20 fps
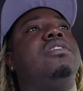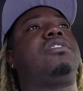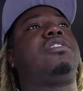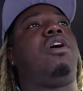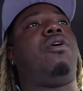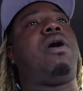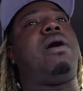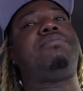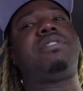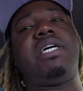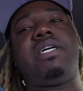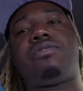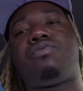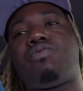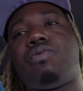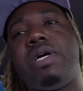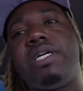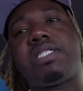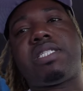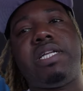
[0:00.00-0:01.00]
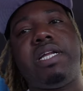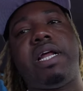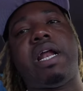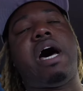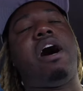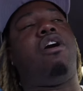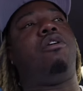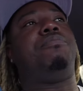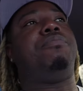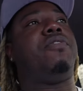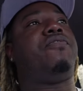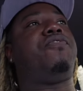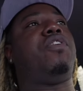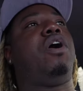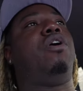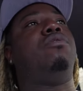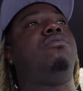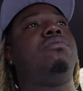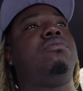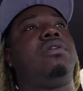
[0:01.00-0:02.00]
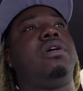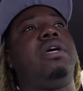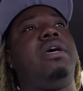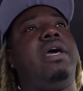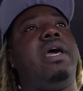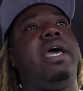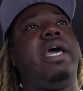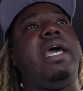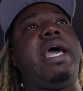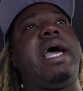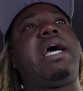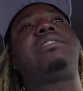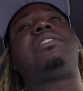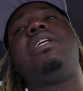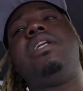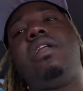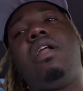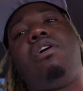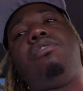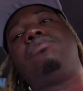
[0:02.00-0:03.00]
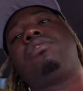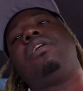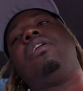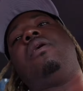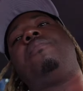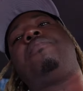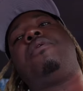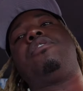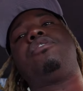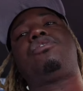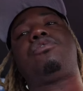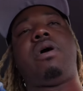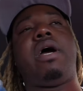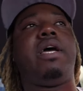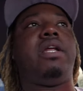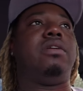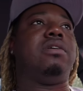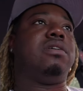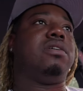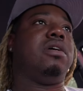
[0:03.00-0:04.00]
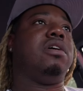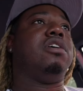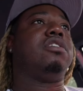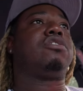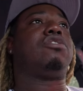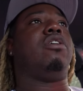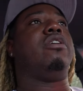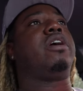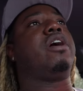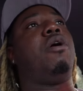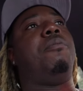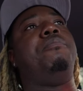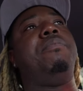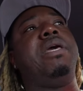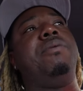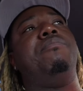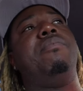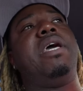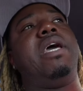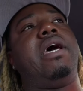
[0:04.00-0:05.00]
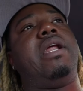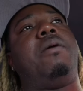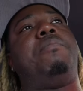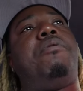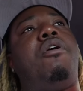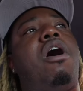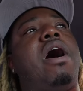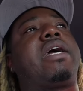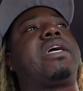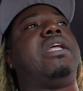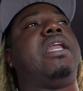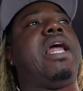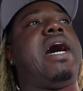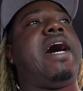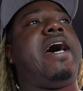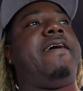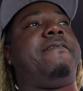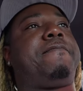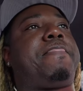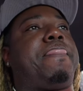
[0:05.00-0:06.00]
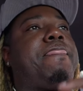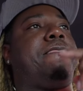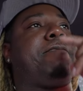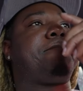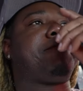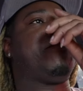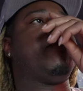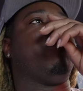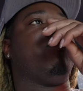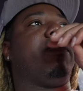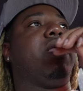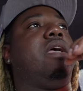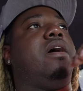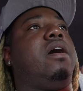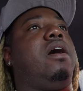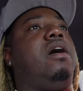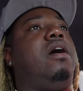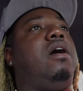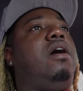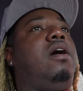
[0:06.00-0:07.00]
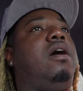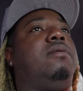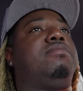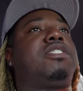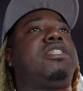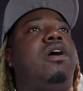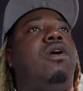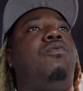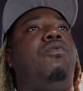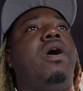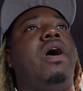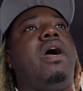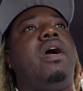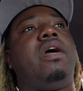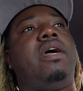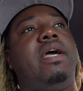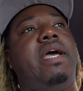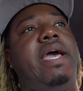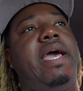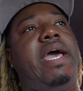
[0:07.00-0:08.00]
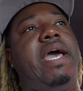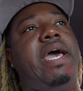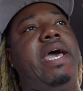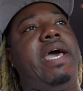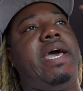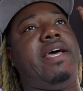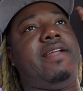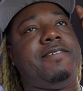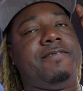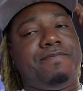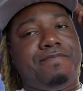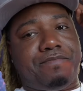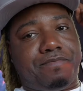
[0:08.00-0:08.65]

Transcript: so I'm just rinsing it off before he actually loads it up on the trailer. So he's gonna meet me in a parking lot um, somewhere, and